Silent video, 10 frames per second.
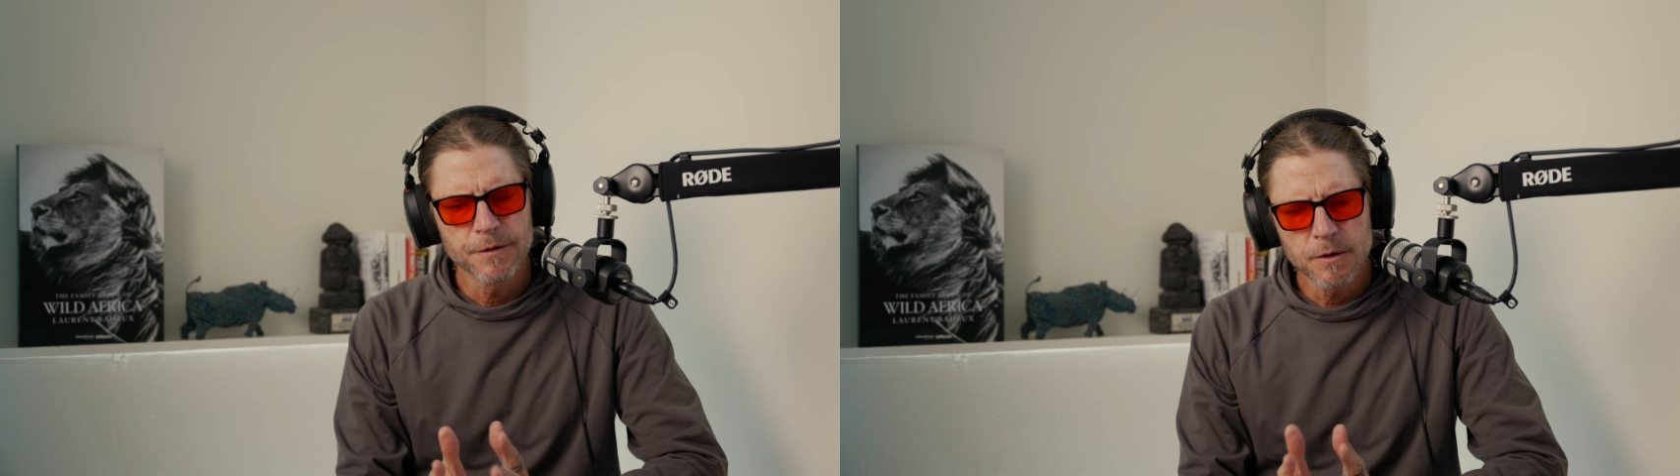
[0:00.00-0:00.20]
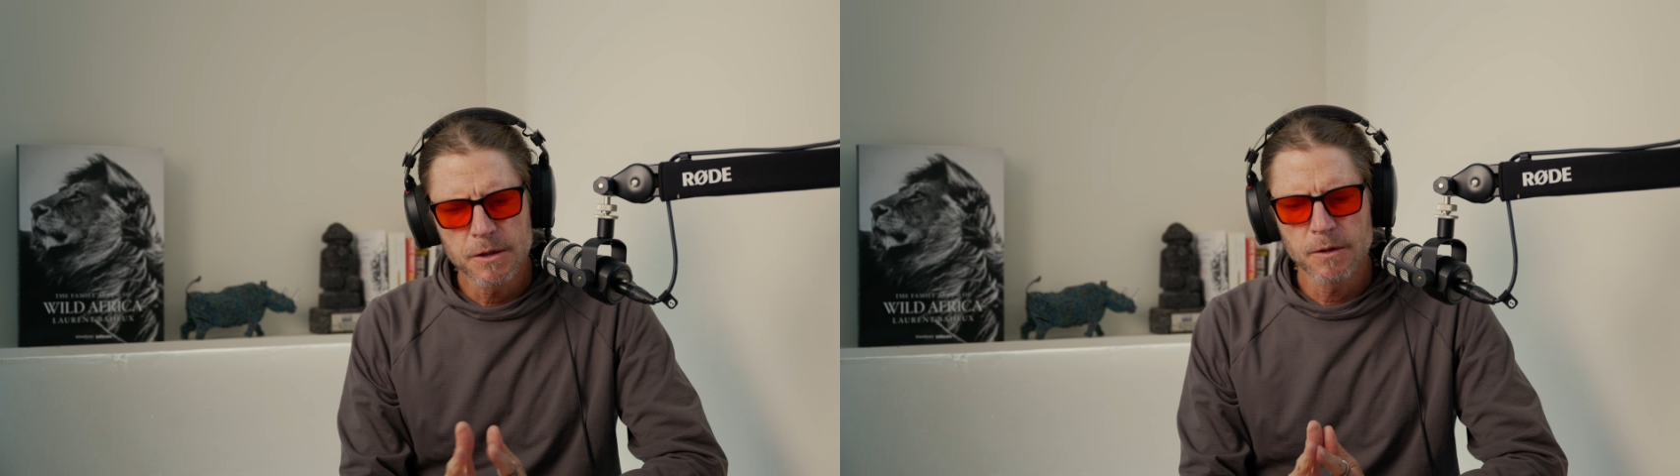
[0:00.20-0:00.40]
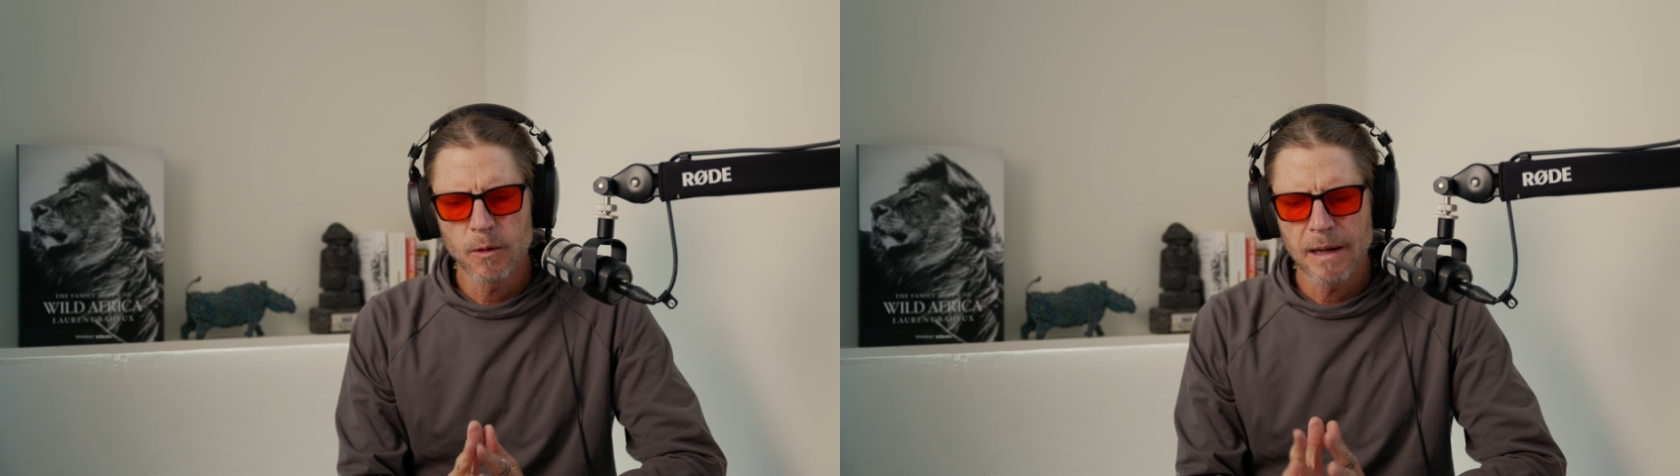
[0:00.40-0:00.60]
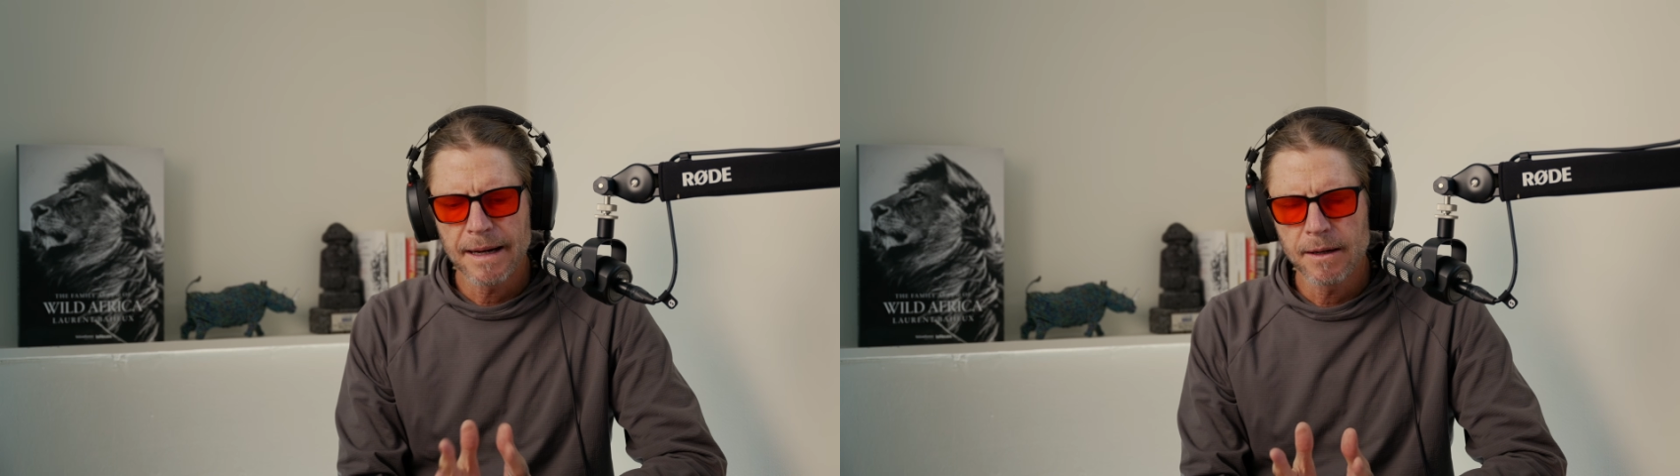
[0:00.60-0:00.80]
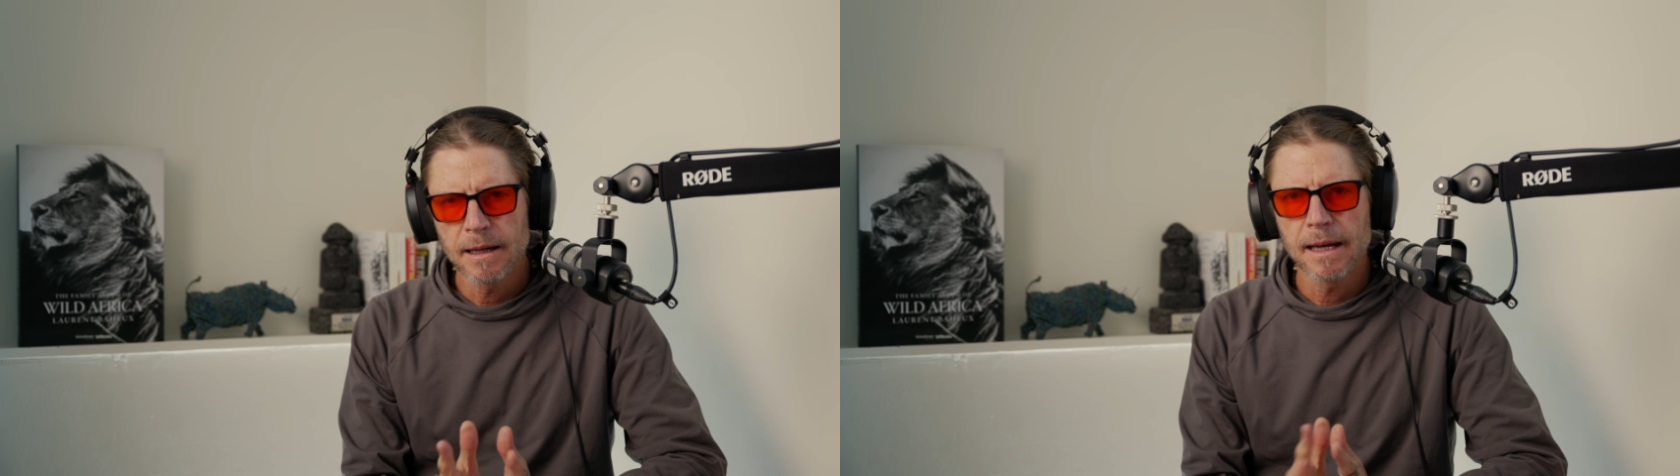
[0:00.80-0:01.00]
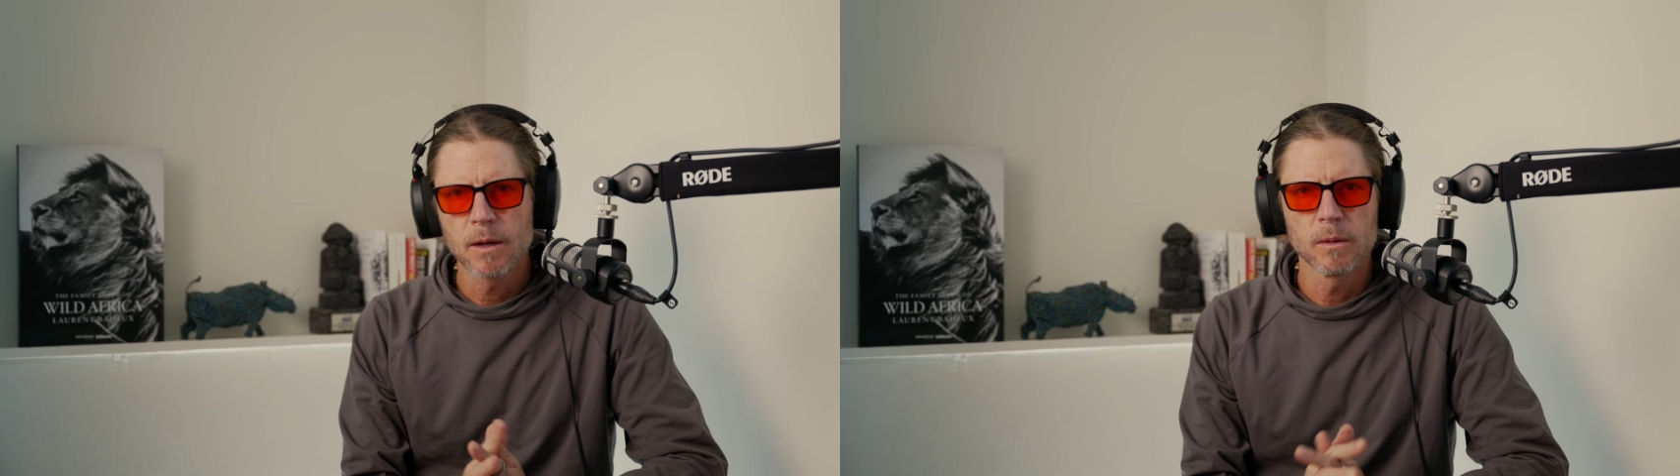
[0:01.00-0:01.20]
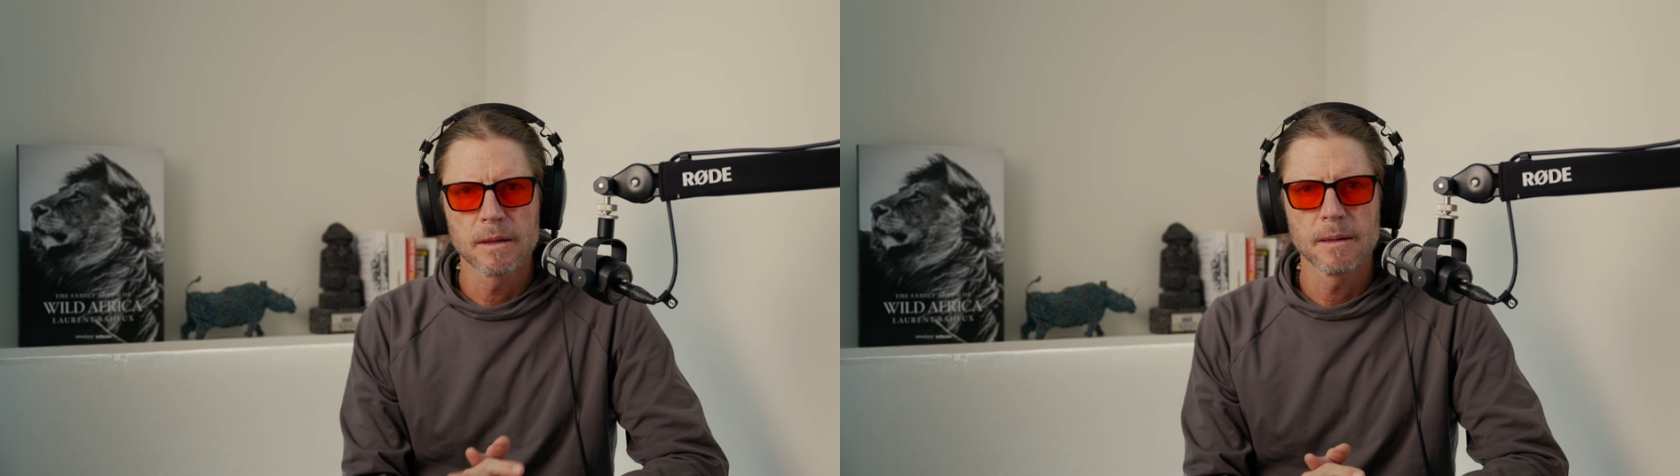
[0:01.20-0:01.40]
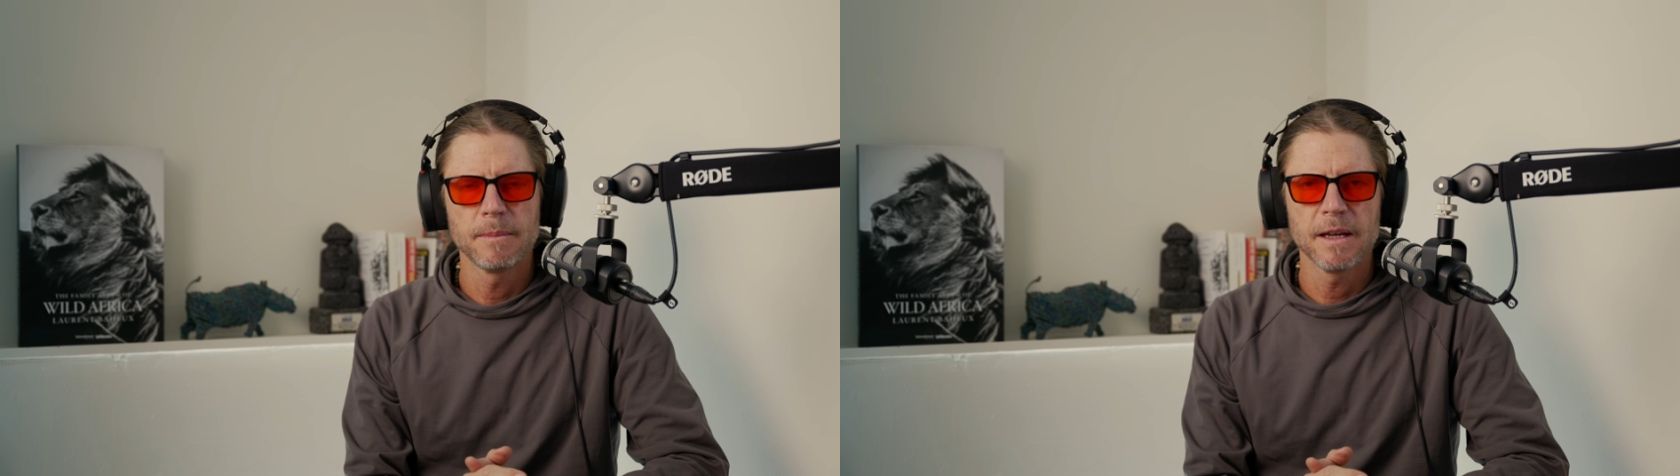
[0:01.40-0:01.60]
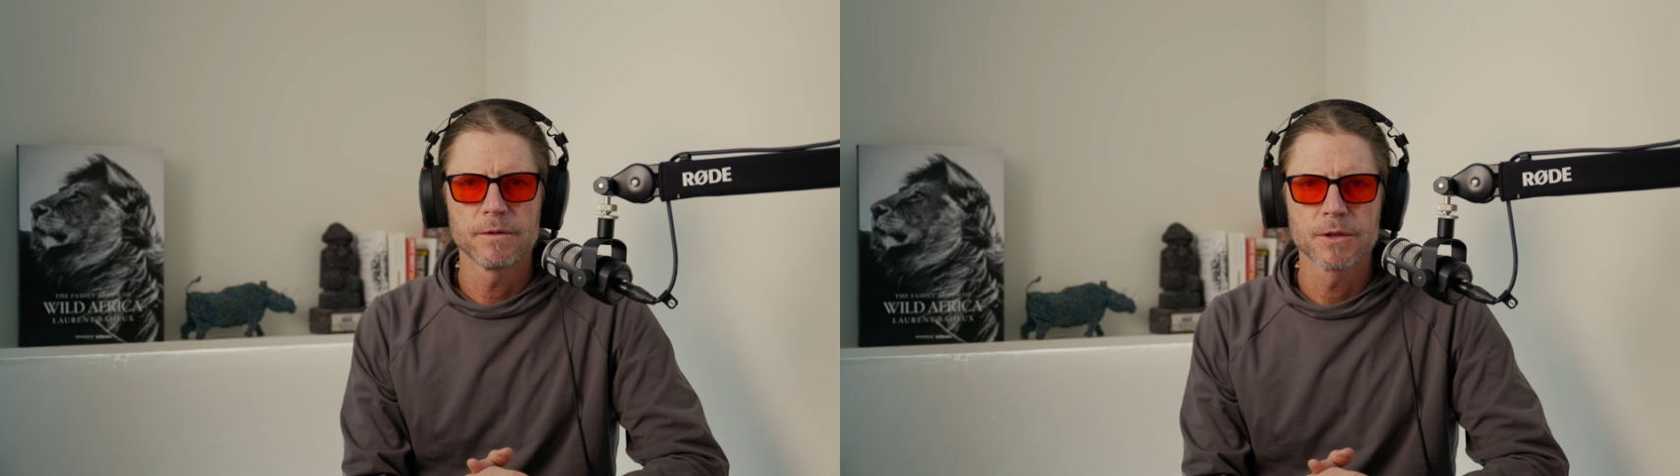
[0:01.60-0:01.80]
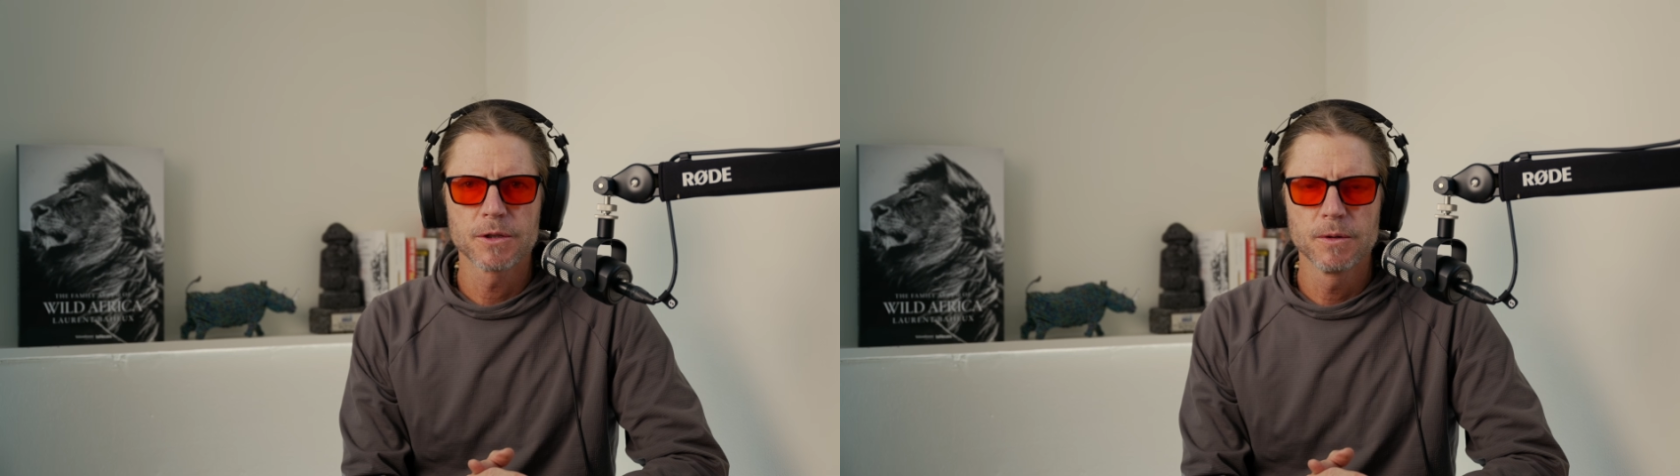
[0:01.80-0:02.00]
First of all, I don't like calling them
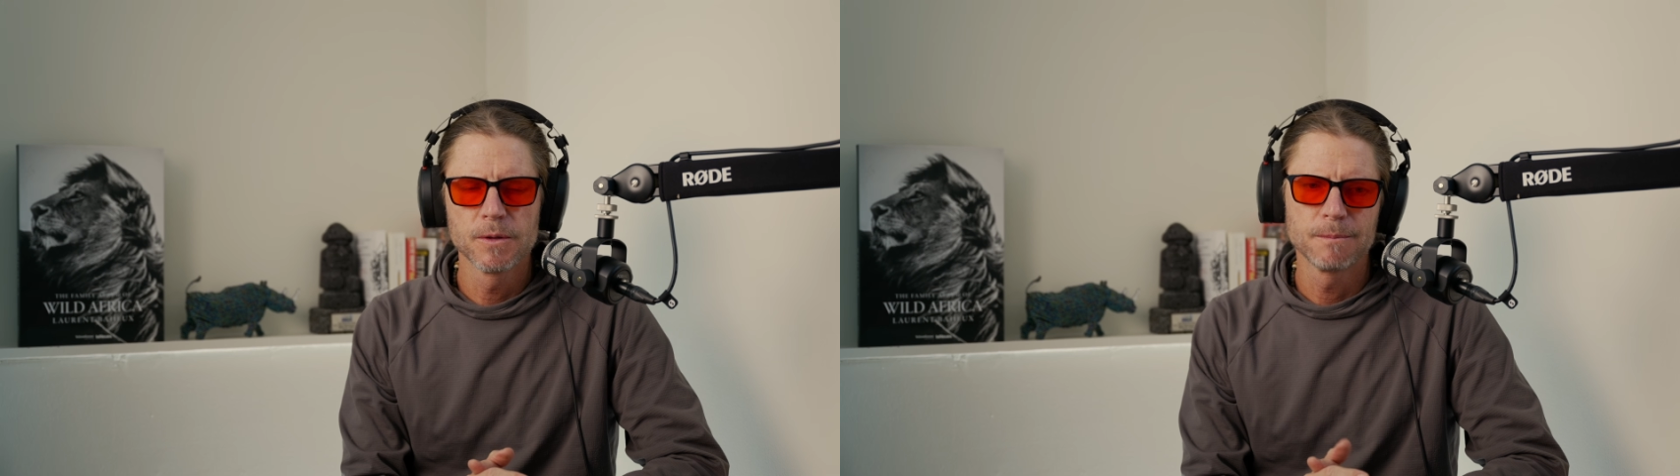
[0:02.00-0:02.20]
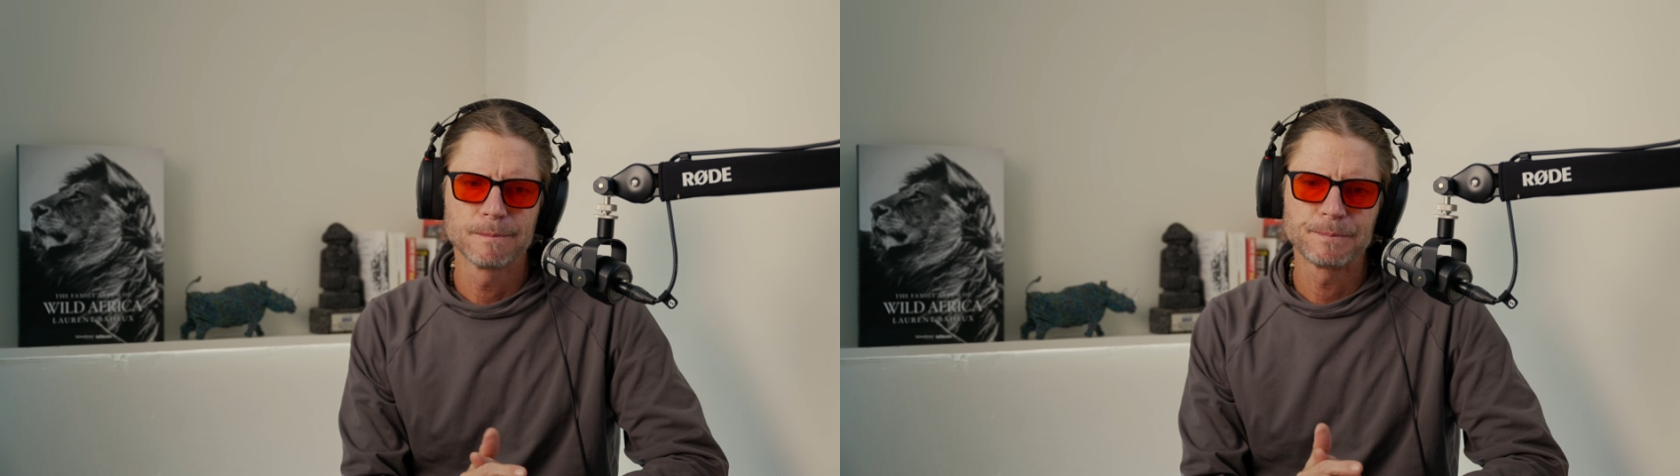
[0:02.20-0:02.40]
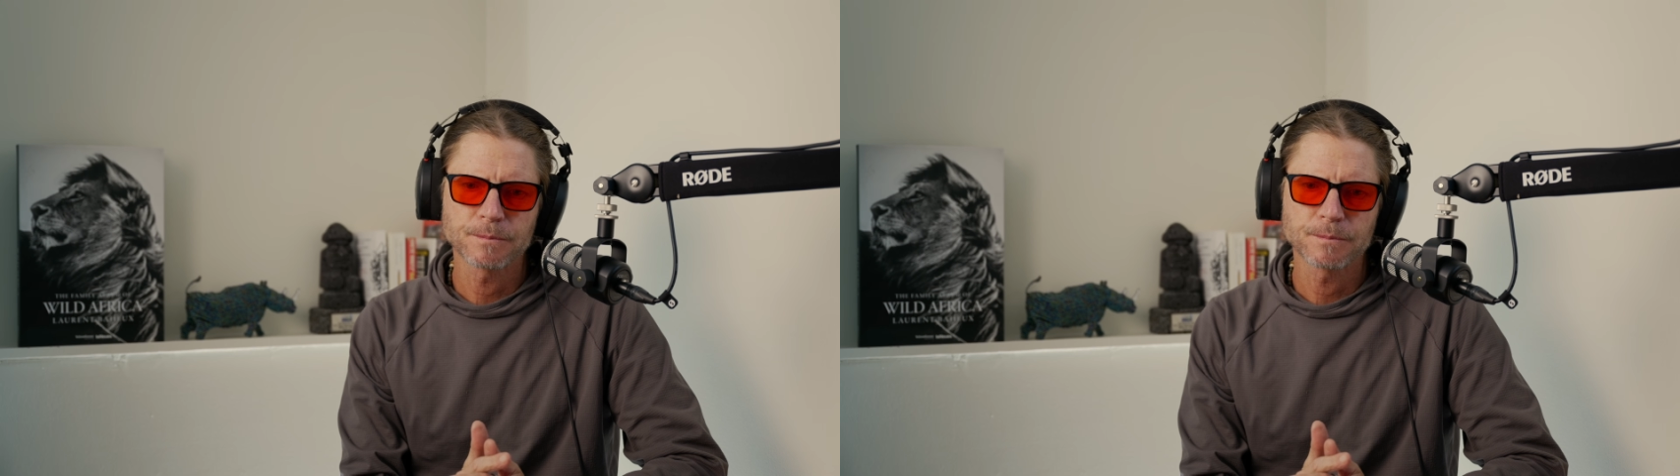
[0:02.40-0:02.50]
barefoot shoes